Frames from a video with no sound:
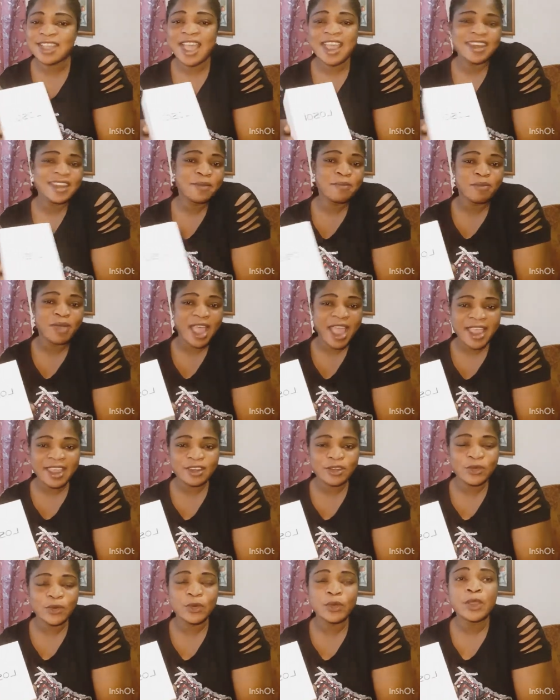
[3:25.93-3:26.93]
I didn't buy,
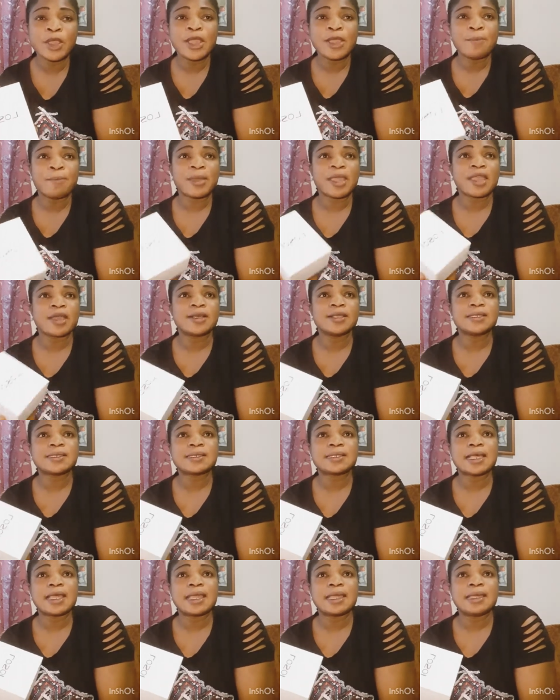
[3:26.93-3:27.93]
you know,
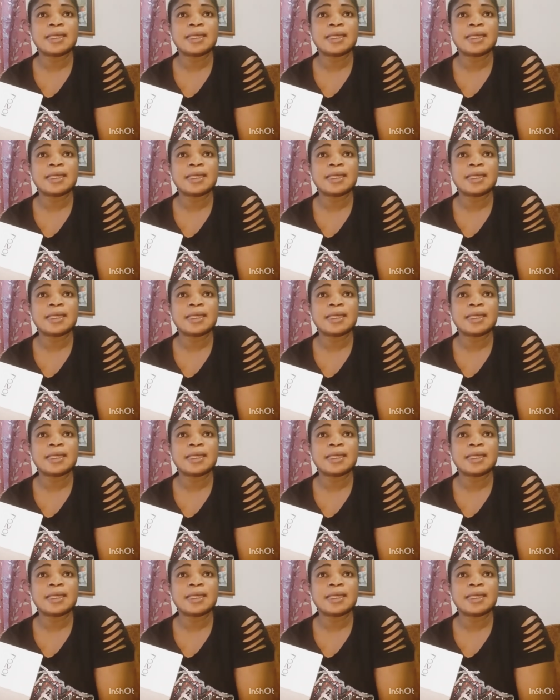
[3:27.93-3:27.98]
because